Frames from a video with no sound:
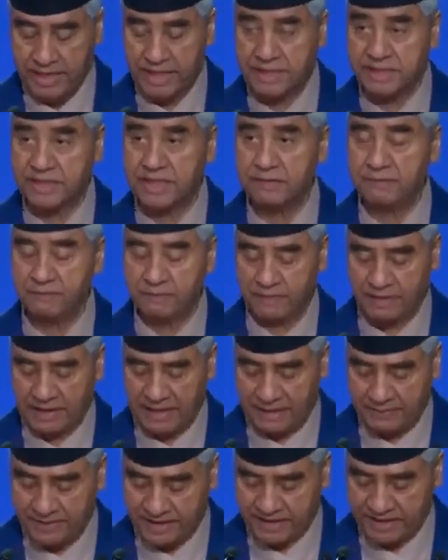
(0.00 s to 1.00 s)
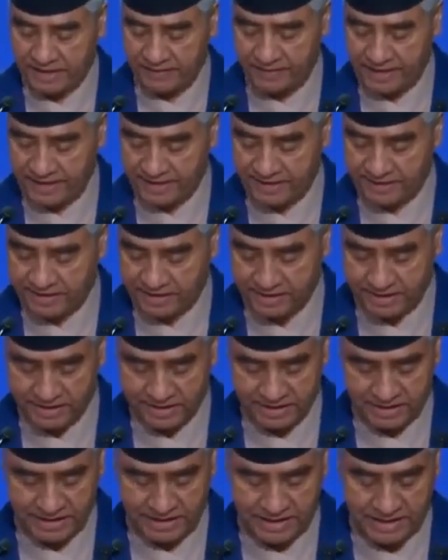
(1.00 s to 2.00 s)
Extreme climate events
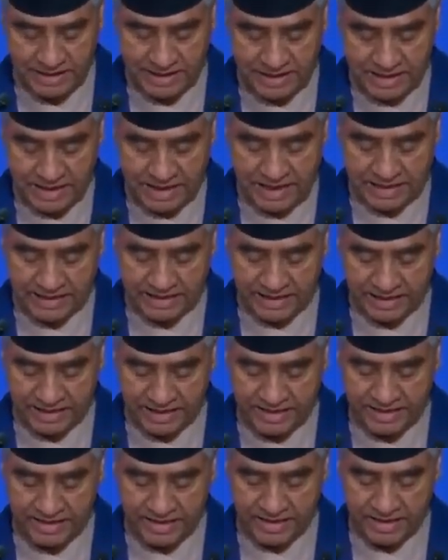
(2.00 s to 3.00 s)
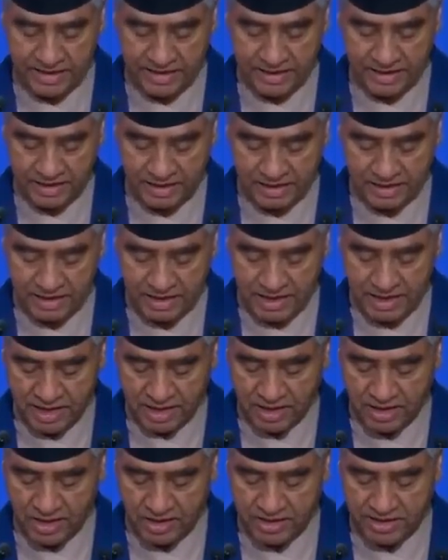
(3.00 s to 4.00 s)
are increasing,
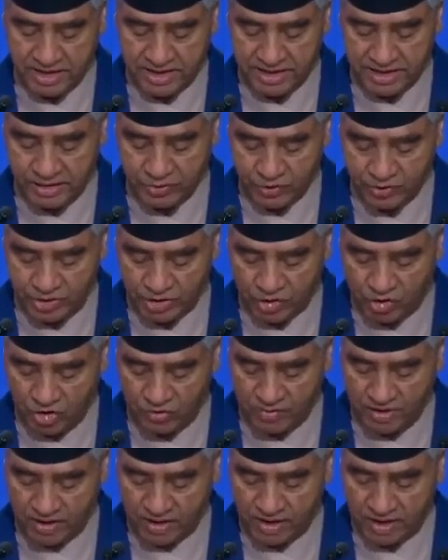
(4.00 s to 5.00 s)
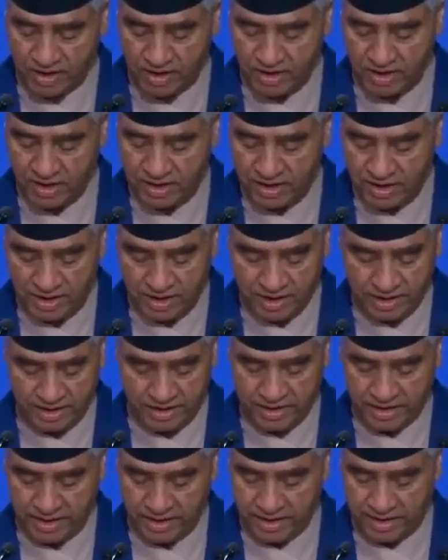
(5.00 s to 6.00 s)
causes huge economic
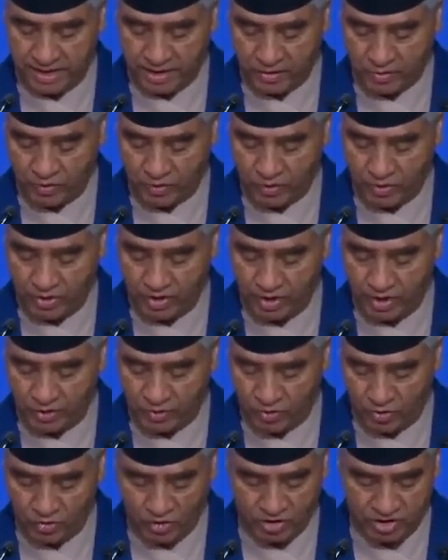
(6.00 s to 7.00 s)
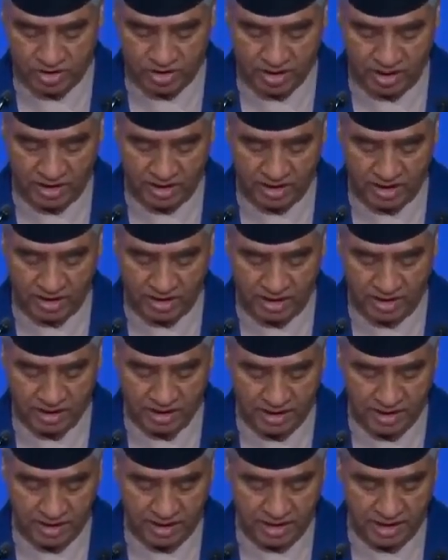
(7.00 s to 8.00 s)
and ecological
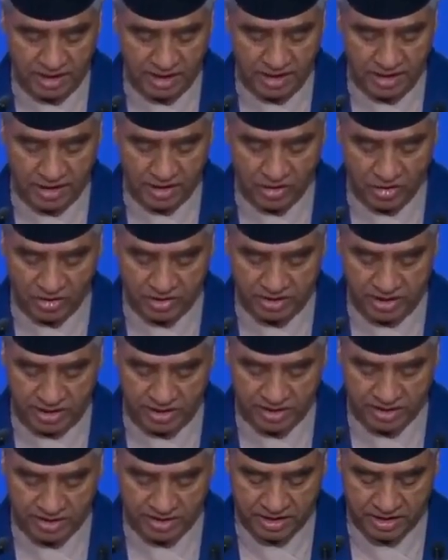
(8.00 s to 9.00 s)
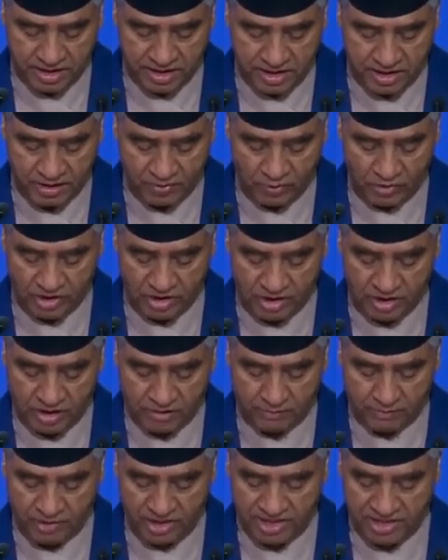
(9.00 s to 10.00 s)
losses with
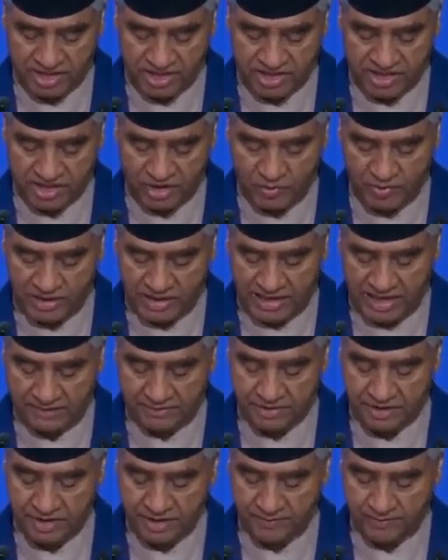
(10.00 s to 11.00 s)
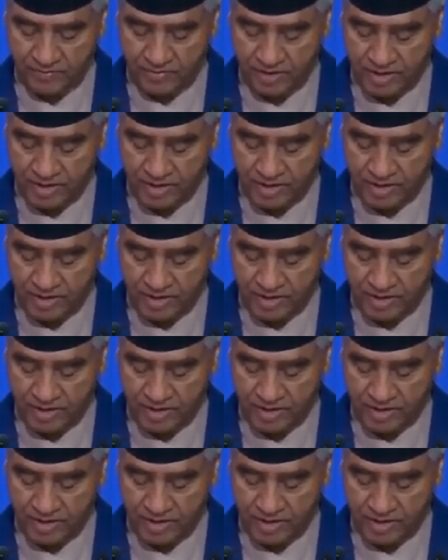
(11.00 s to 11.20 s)
precious human lives.